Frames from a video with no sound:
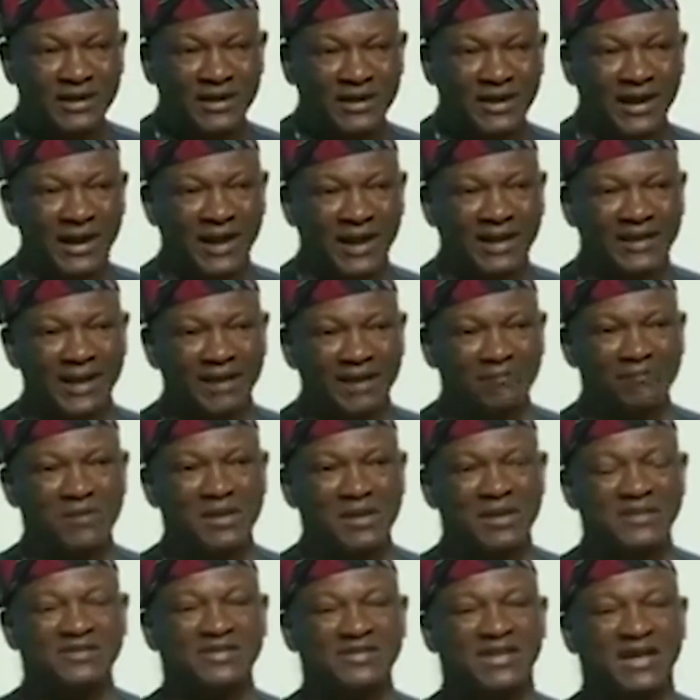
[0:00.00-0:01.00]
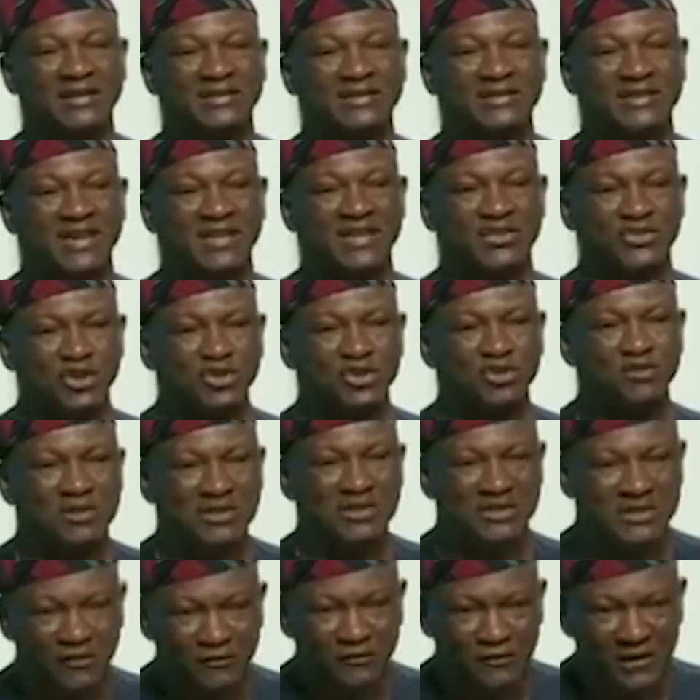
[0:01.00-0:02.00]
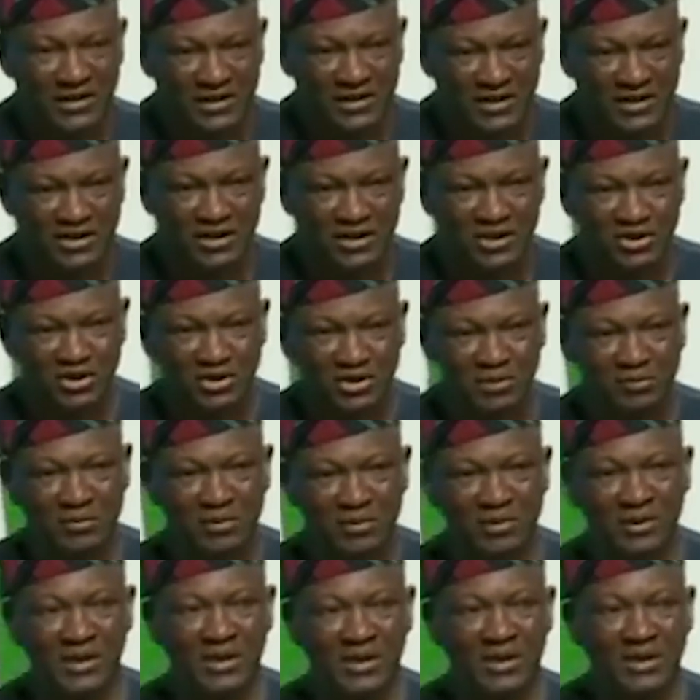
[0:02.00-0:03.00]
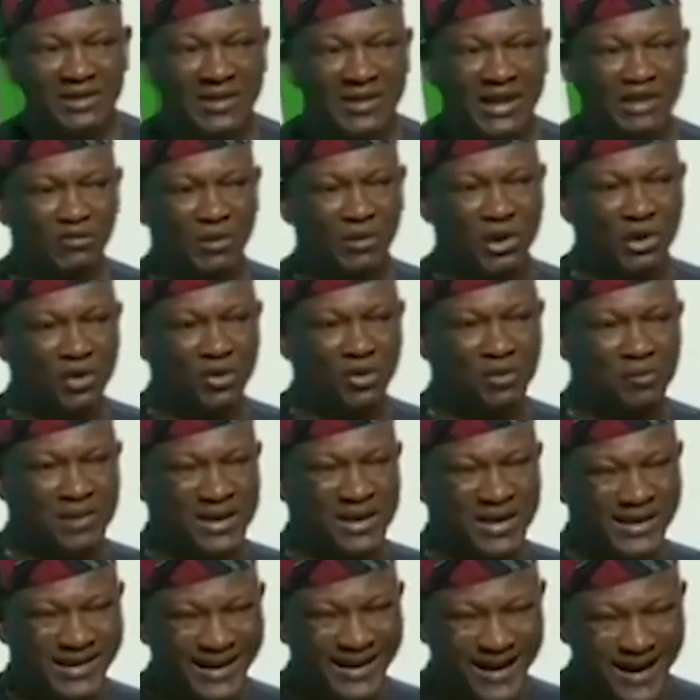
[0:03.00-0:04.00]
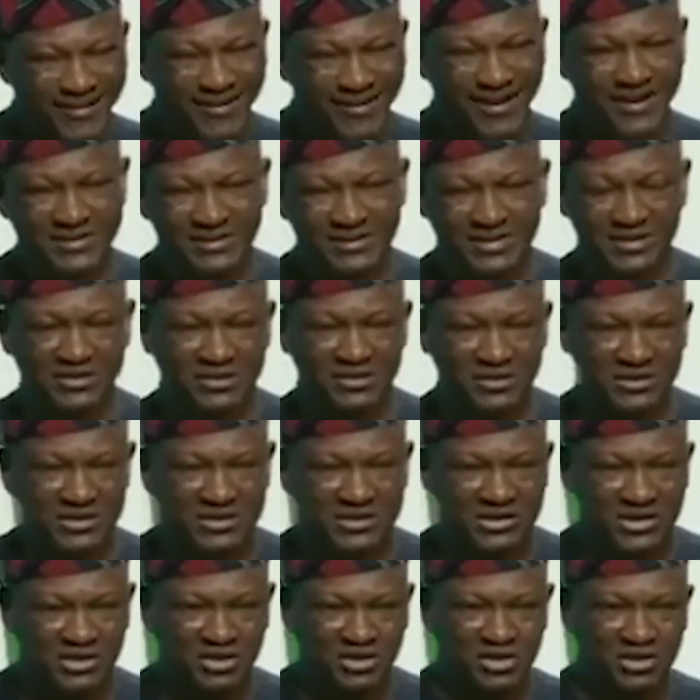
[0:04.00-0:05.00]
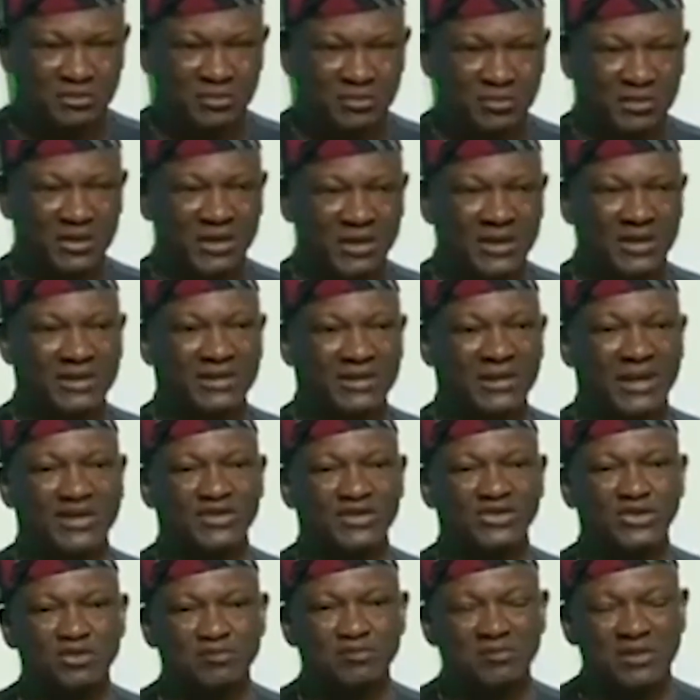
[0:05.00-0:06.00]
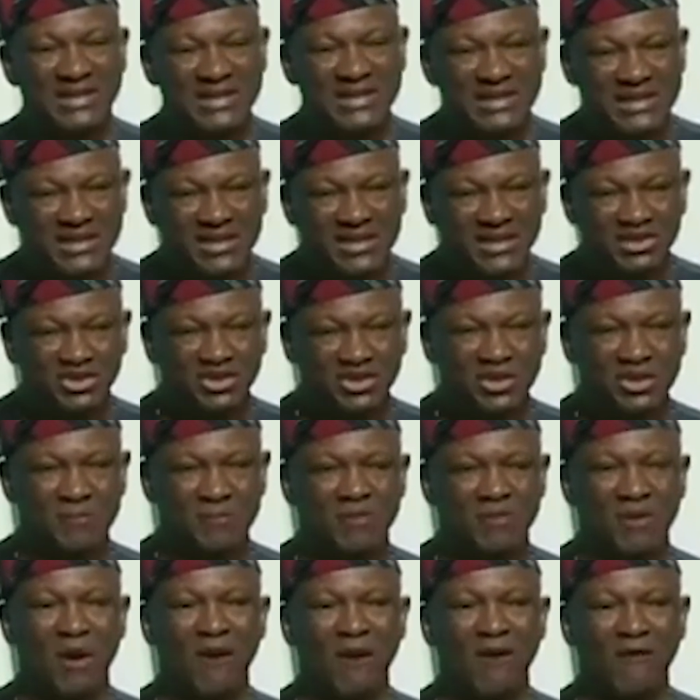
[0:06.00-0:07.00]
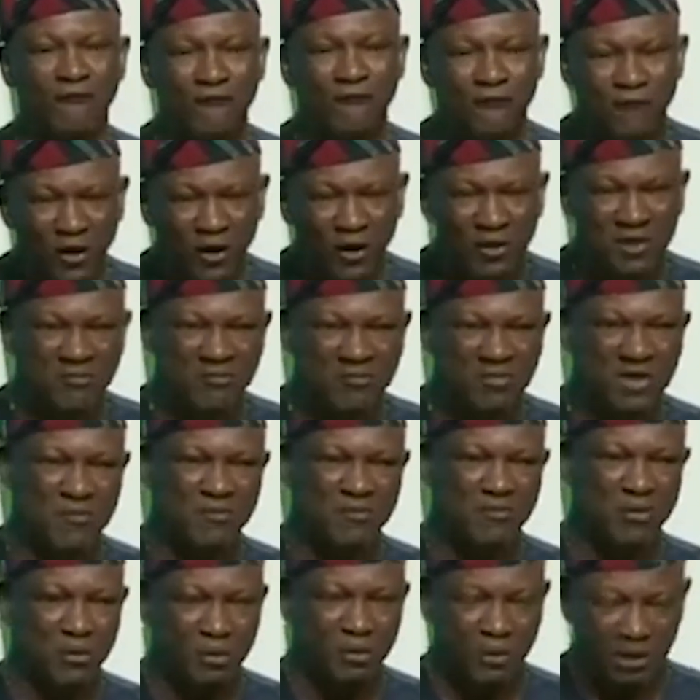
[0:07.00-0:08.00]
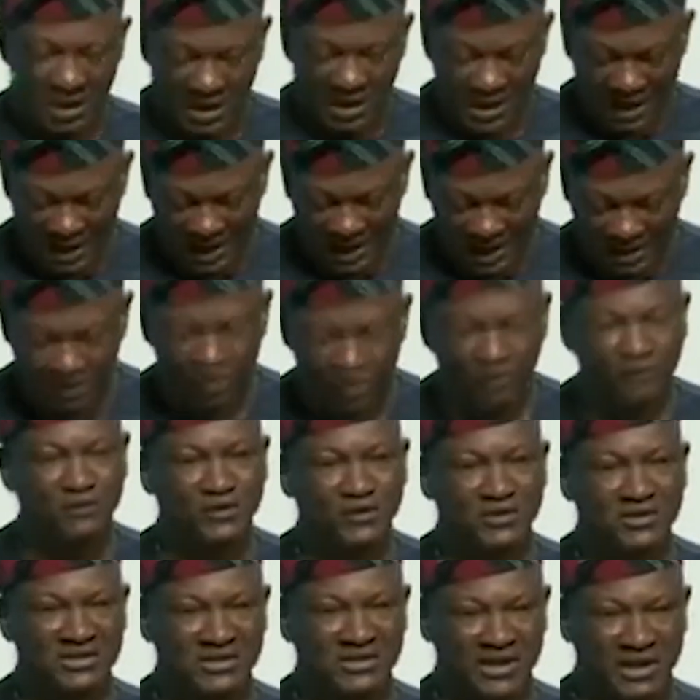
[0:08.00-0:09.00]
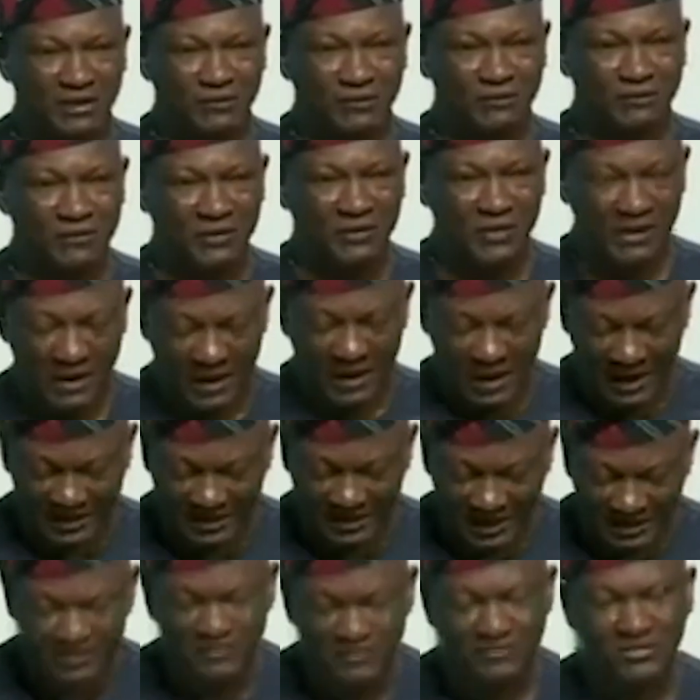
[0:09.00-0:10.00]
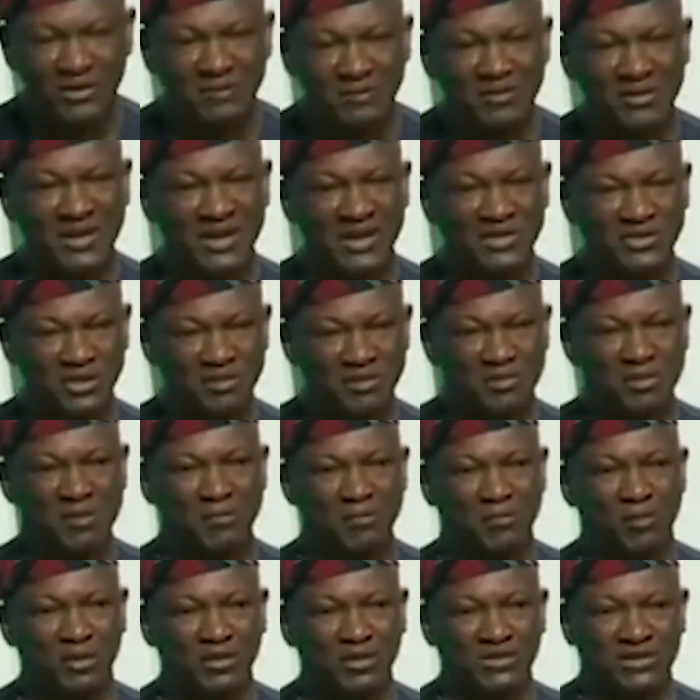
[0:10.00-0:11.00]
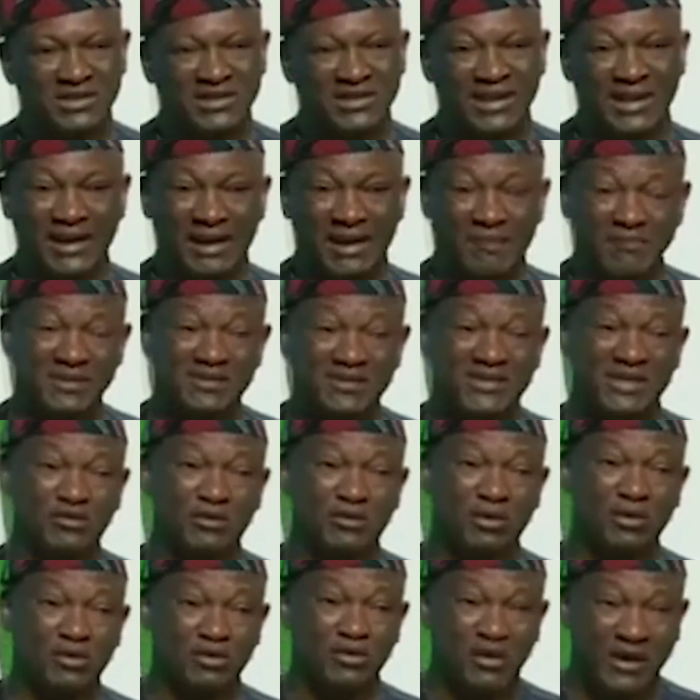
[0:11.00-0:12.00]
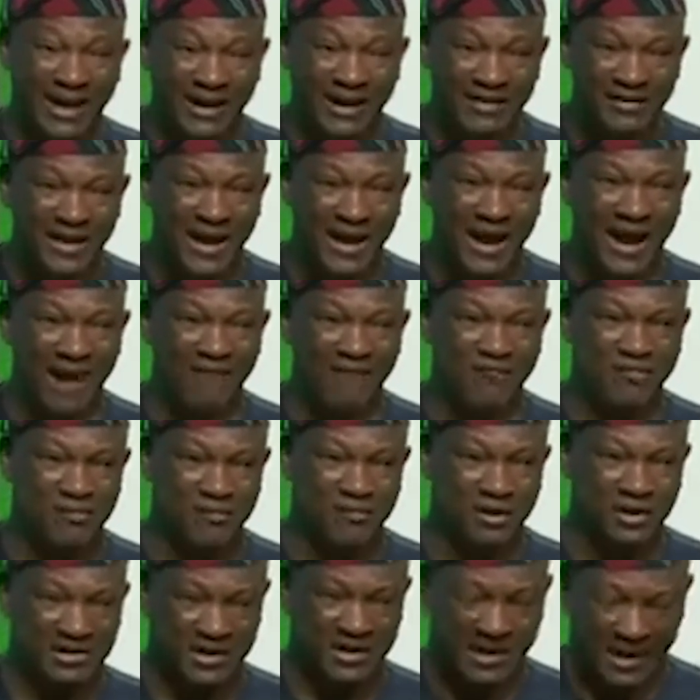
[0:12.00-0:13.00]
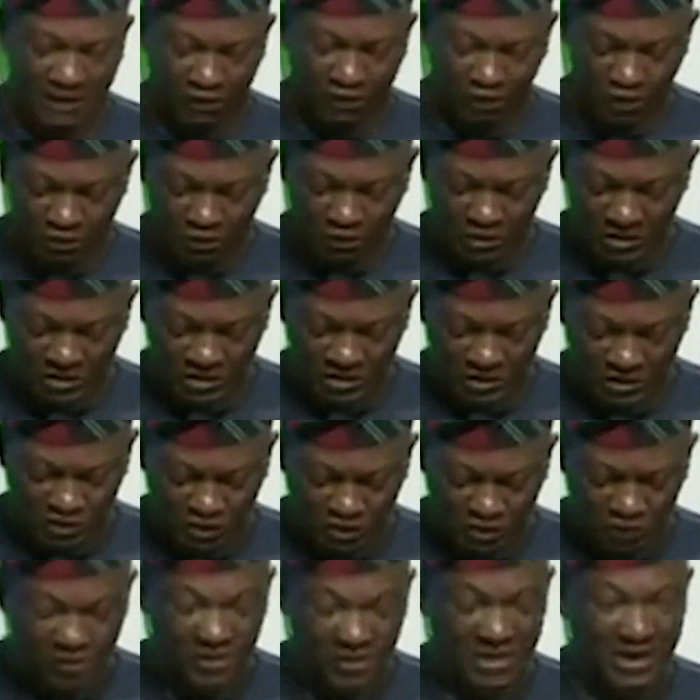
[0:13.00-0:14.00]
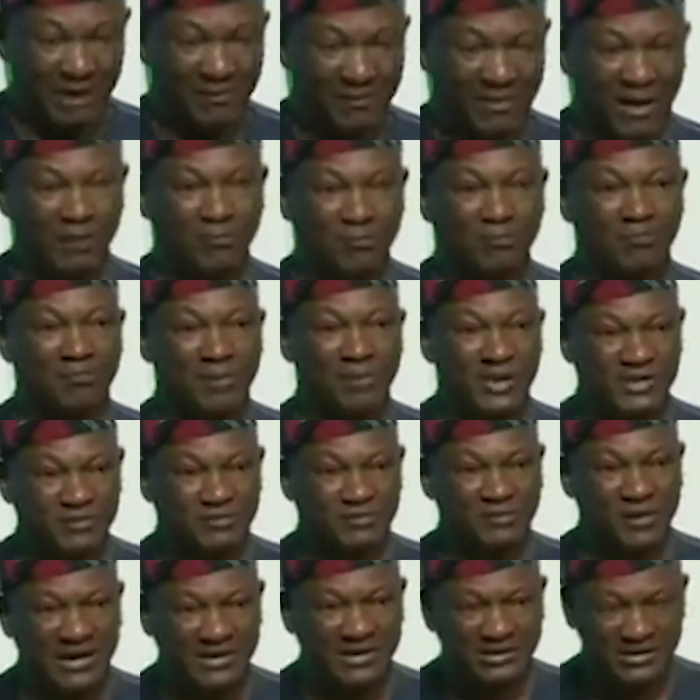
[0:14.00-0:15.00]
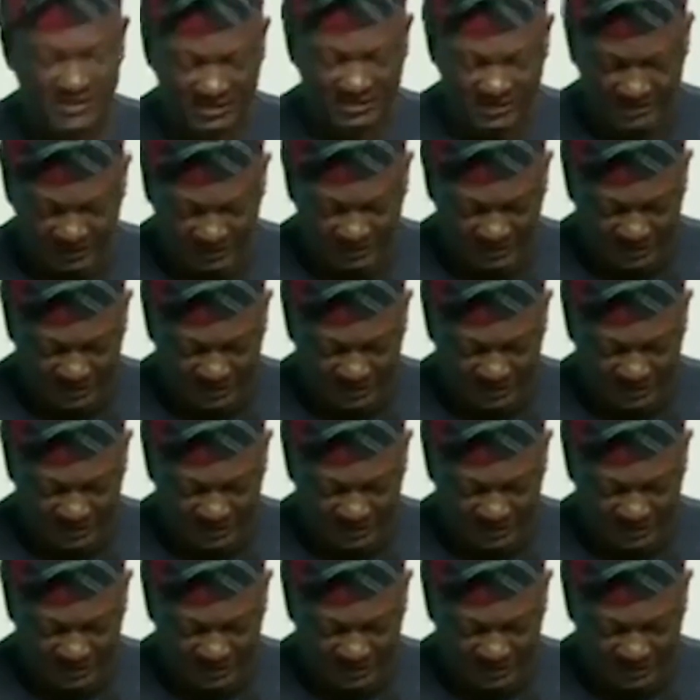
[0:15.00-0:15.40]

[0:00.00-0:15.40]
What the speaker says: And that means that it's going to be different leadership. That we're going to bring character to leadership. That is going to be leadership for the people and not for self. And that's something that's going to be important. And that means that you're going to carry everybody along to bring about best practices.